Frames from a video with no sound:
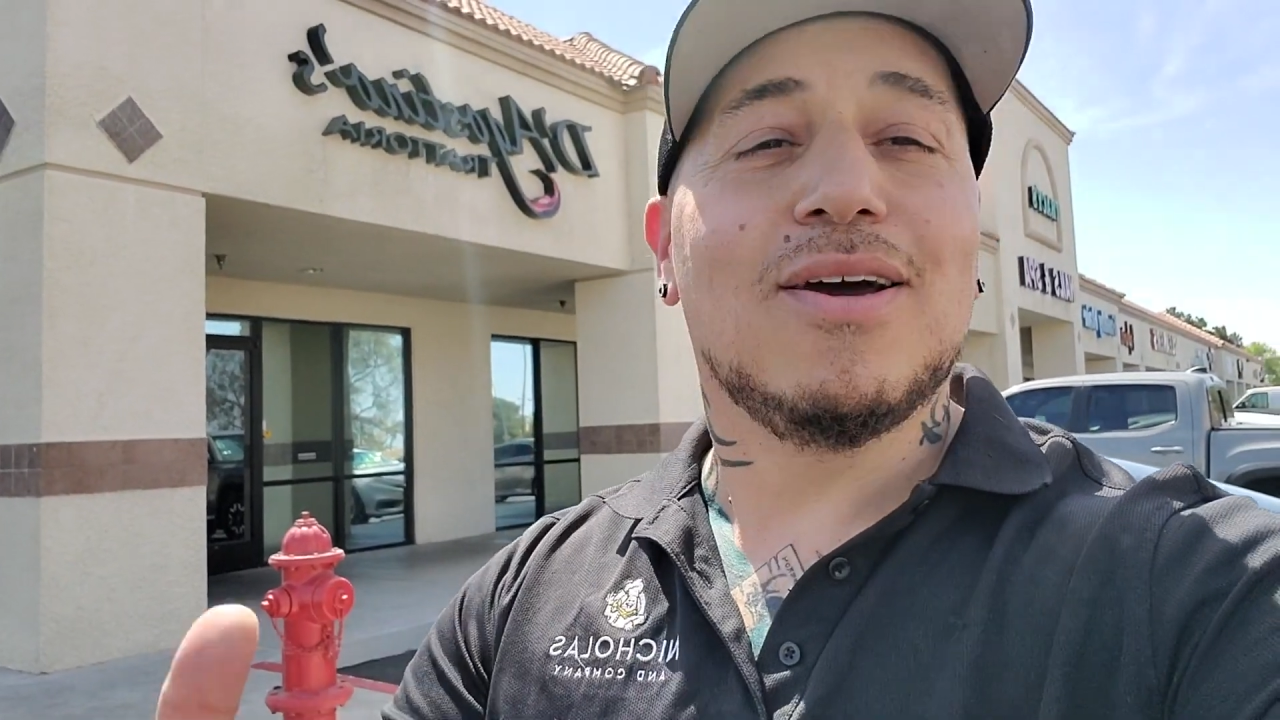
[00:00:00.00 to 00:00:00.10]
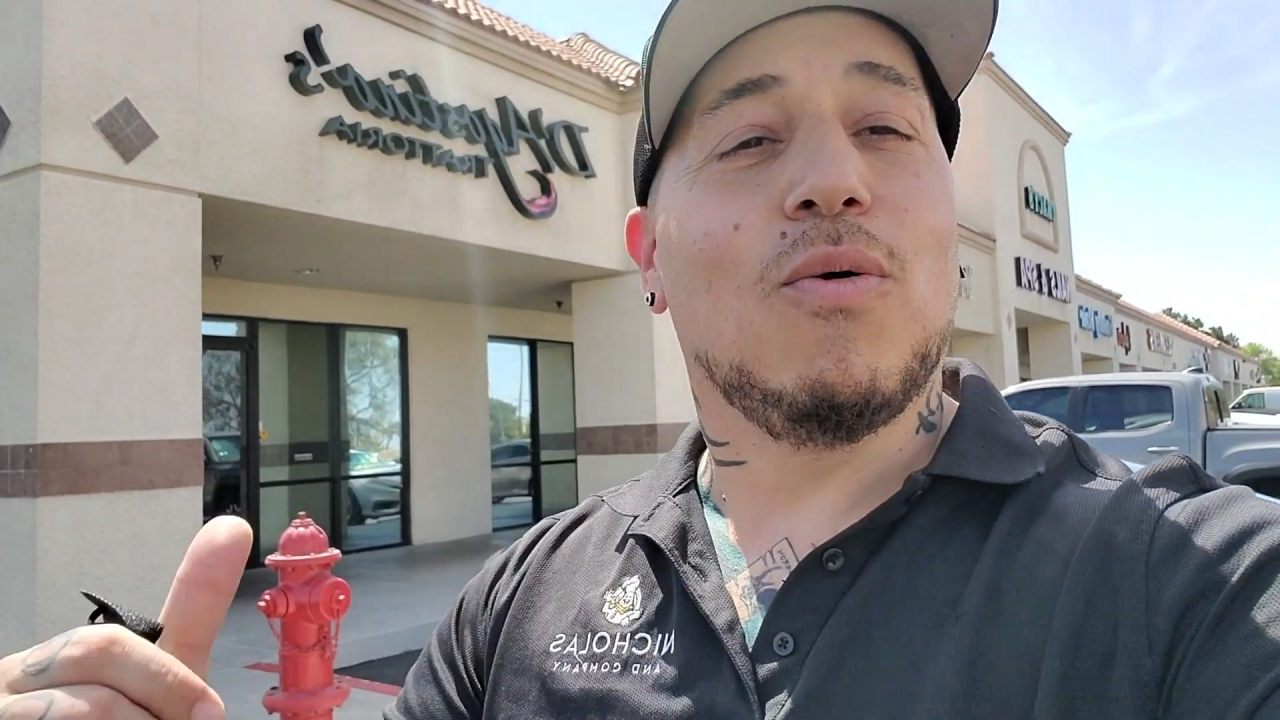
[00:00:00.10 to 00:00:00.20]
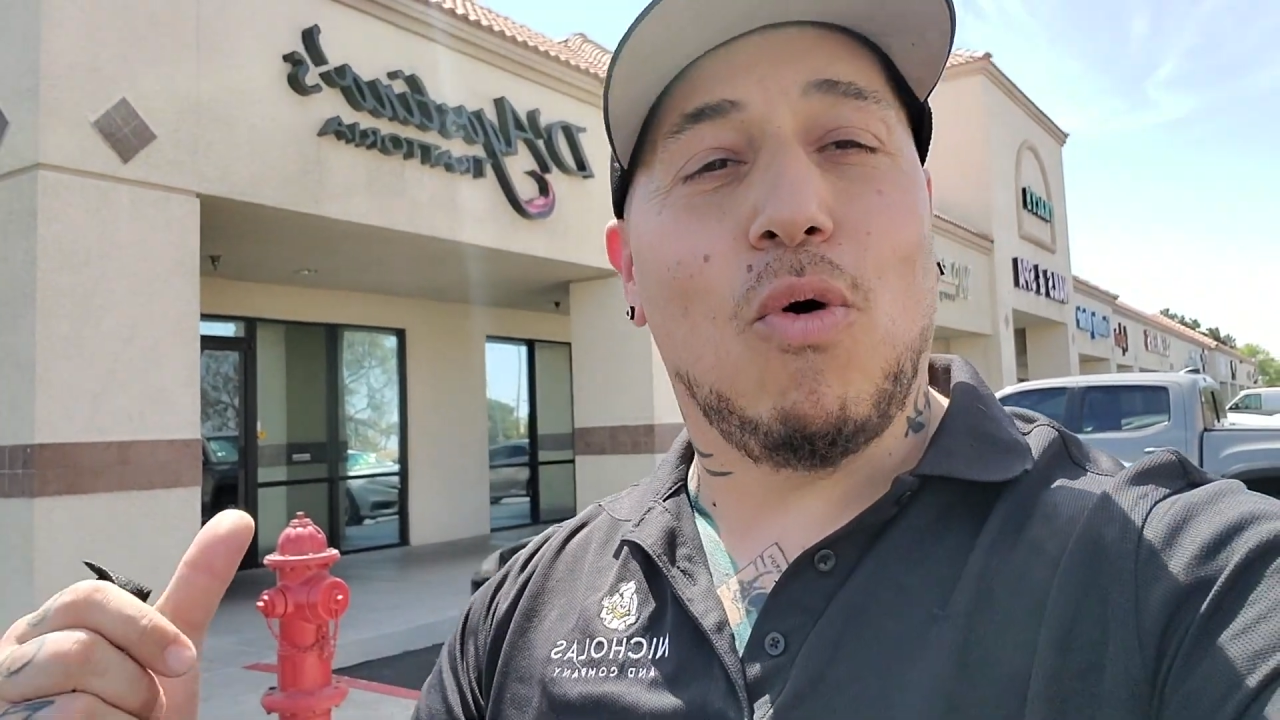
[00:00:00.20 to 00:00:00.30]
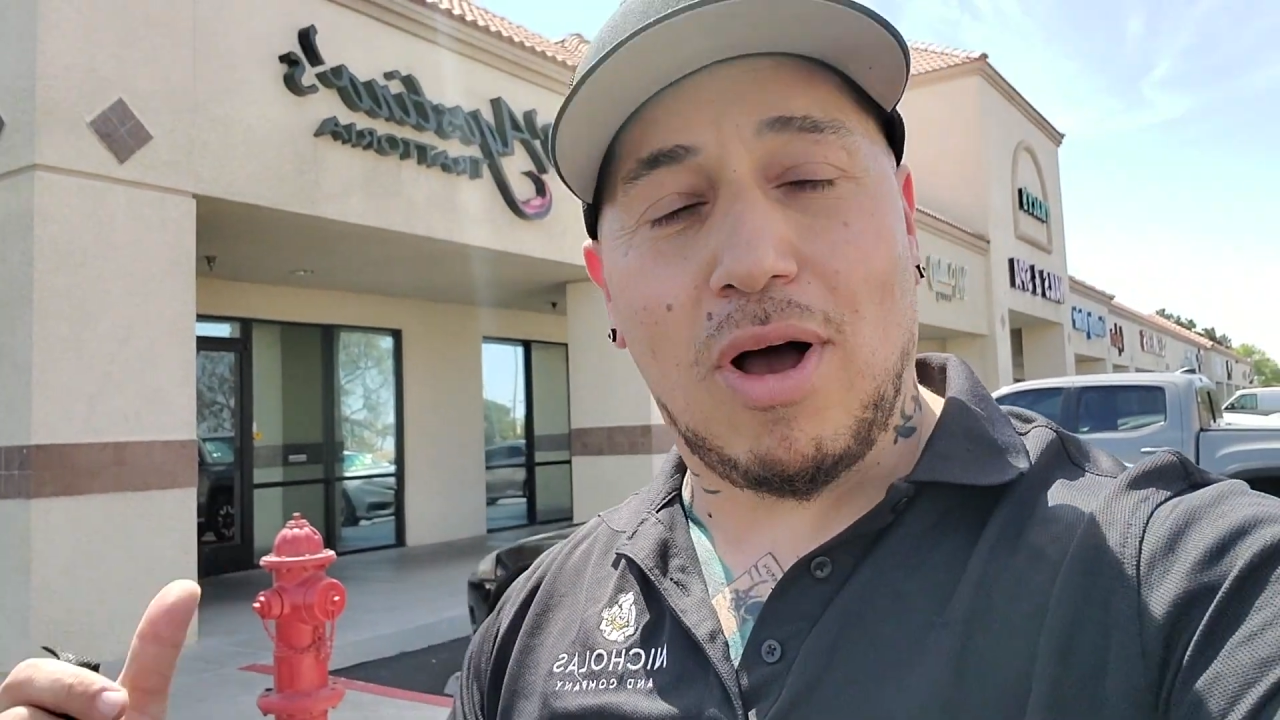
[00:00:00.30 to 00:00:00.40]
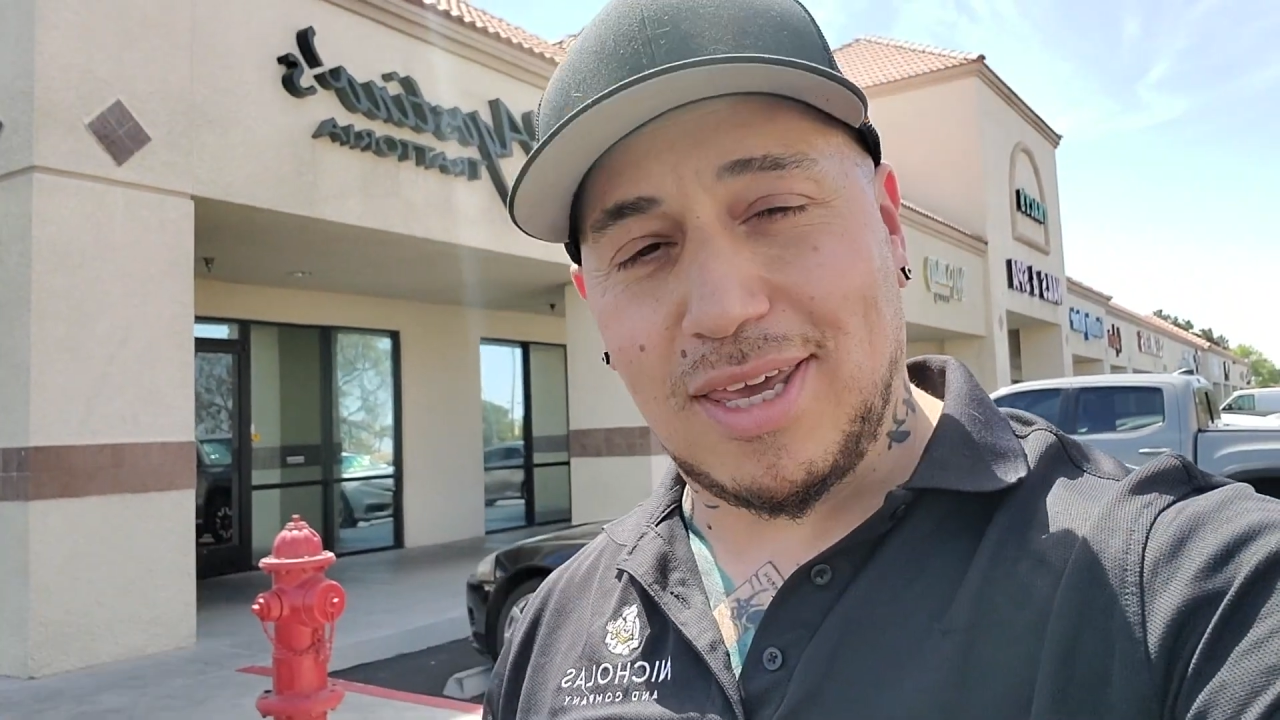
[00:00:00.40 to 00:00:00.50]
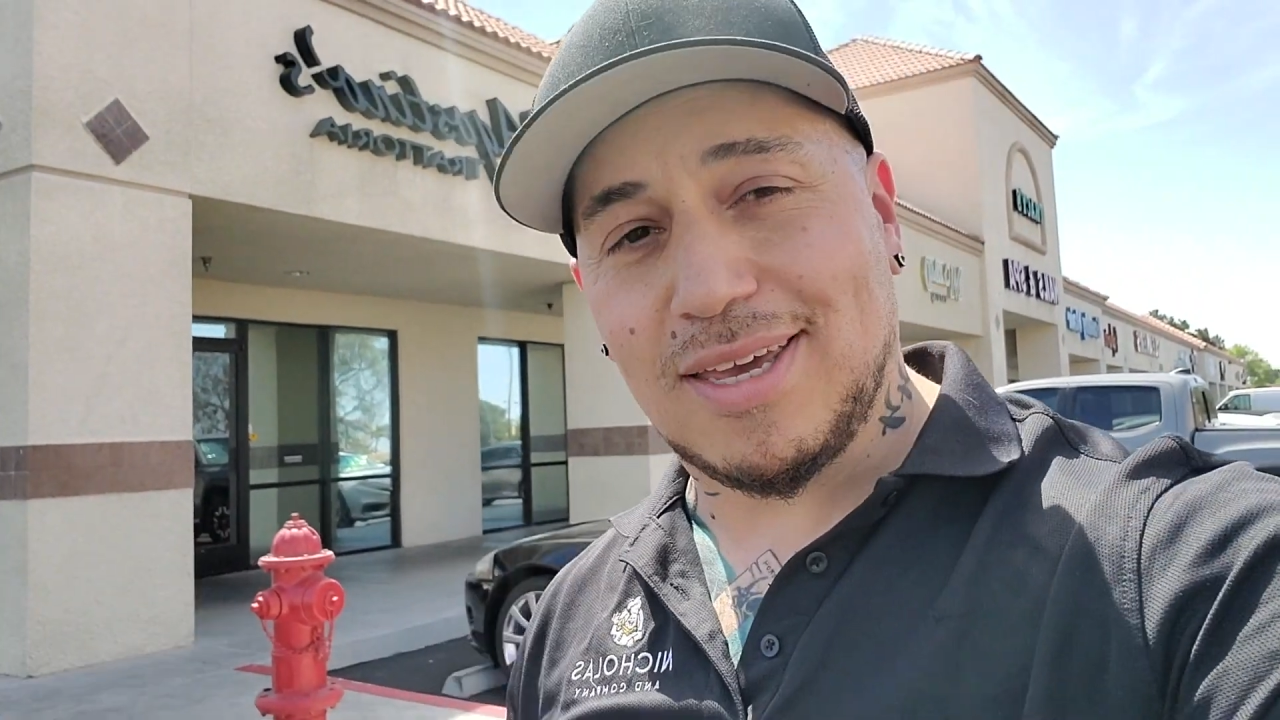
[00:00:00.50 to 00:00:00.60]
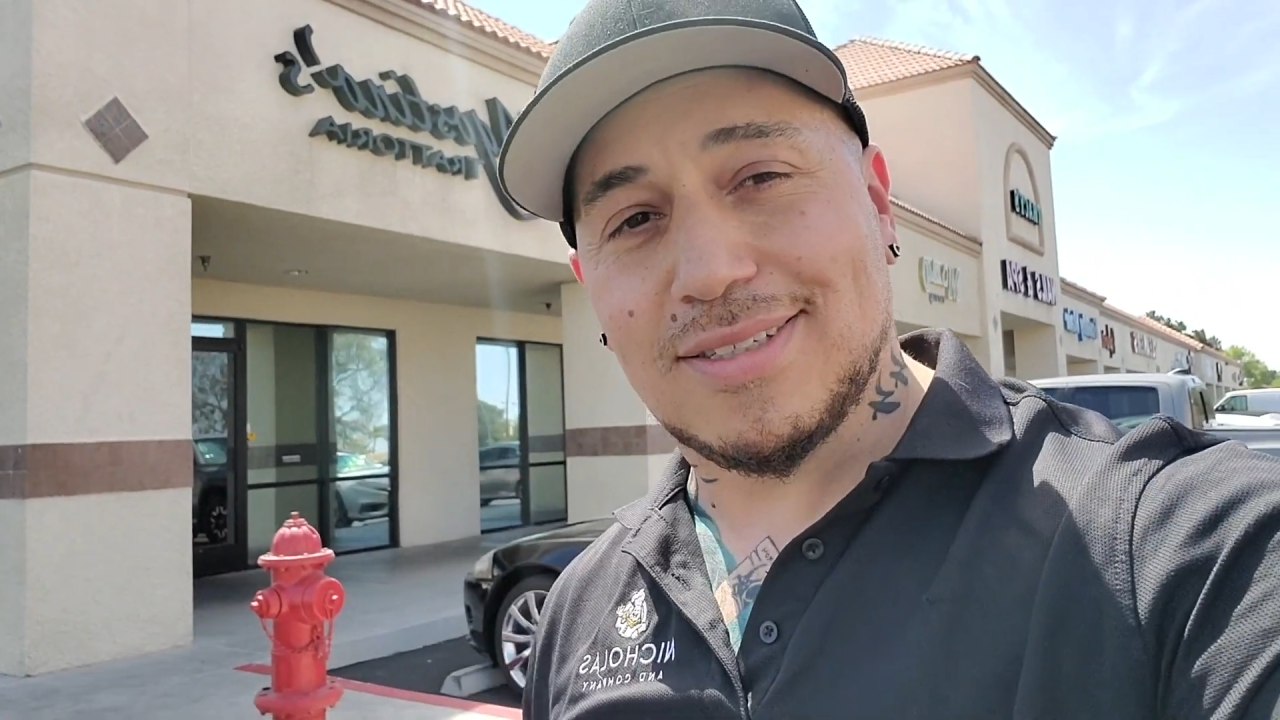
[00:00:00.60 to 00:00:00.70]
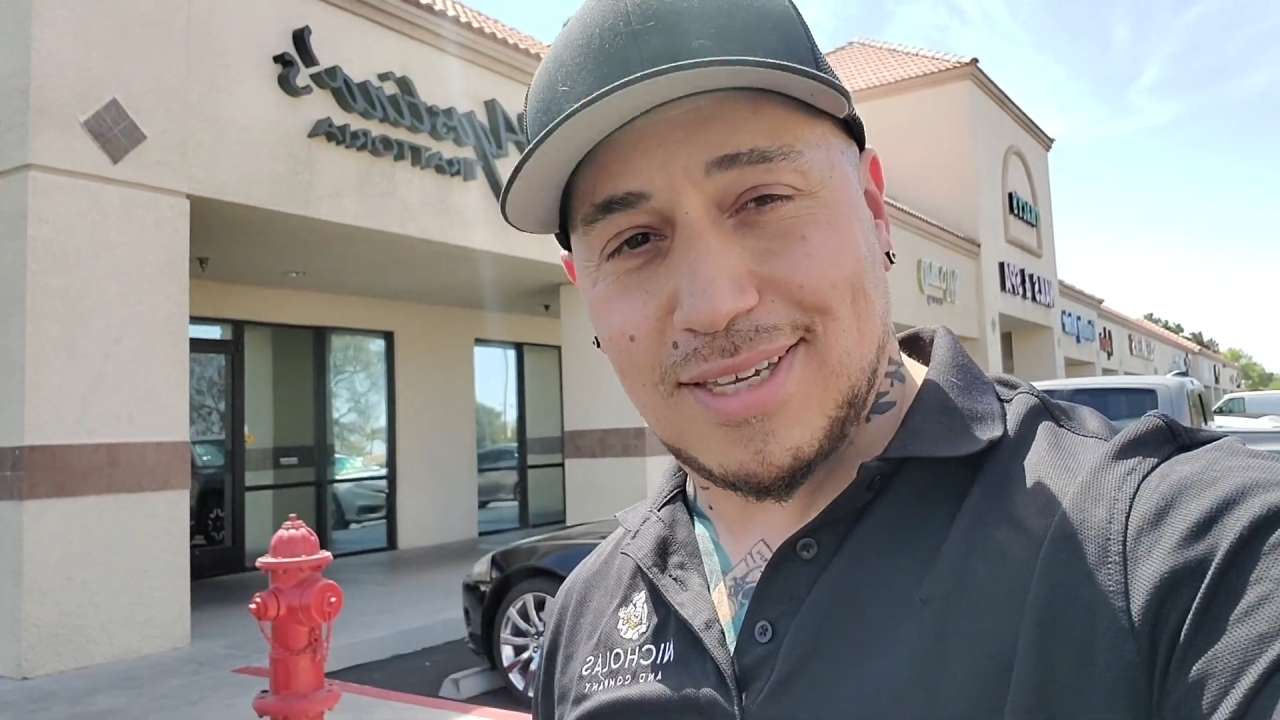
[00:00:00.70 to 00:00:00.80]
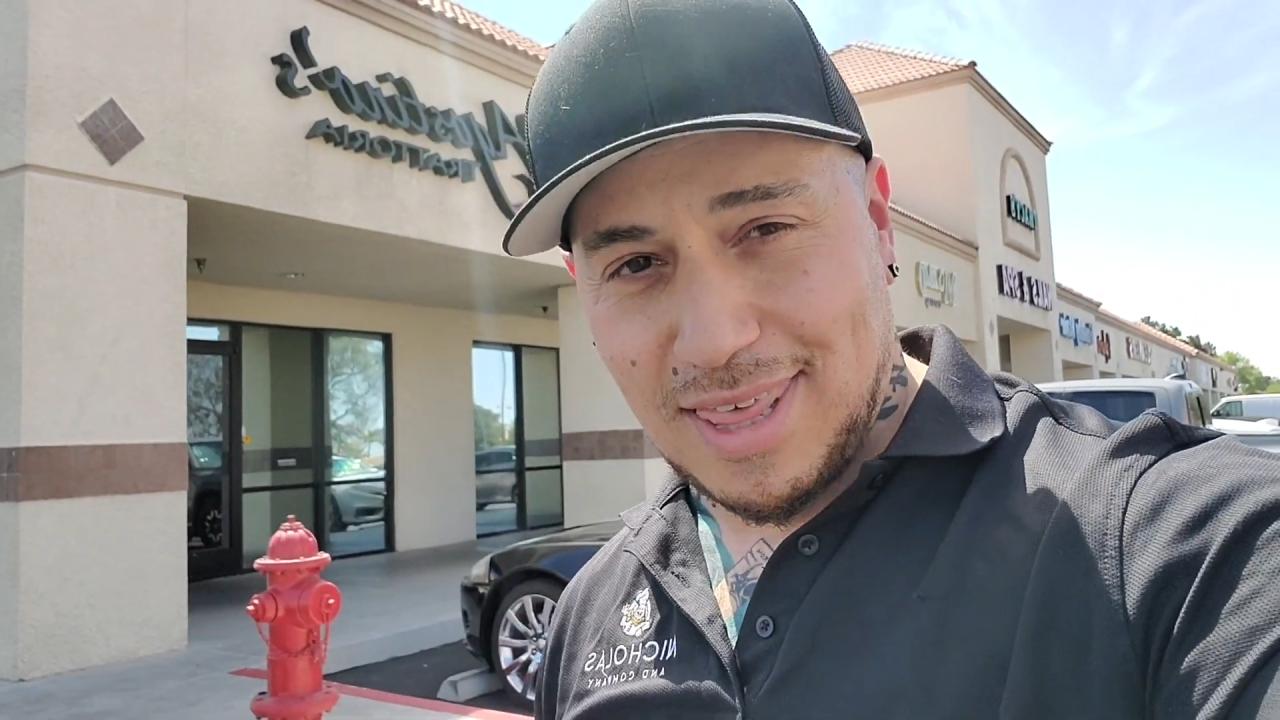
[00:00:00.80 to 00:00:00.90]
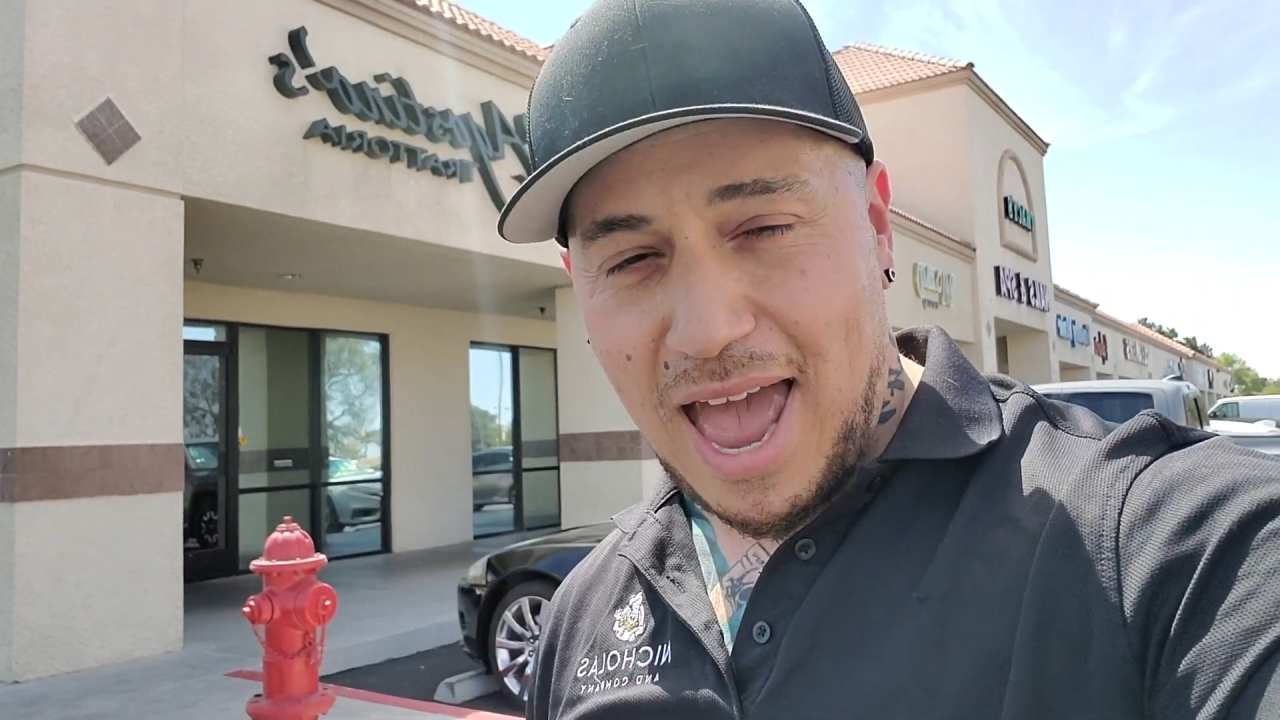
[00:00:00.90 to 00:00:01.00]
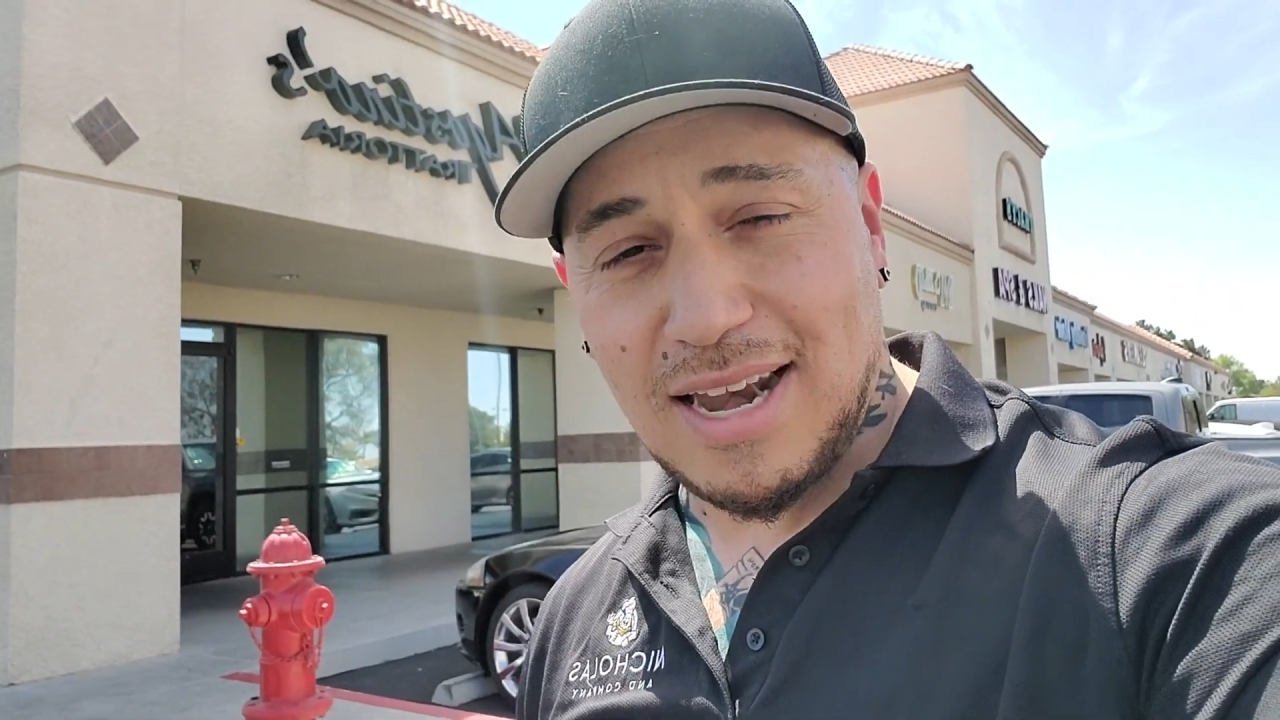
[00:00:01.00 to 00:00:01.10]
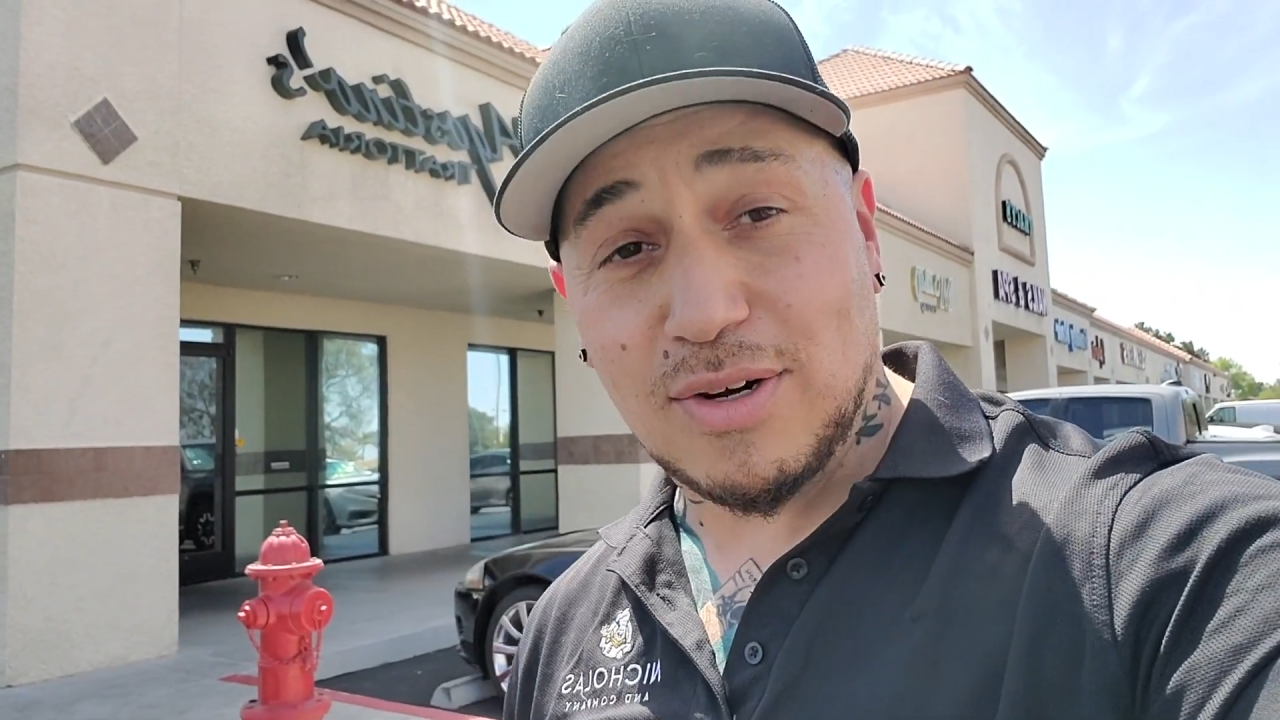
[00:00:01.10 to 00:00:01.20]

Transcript: walking into that.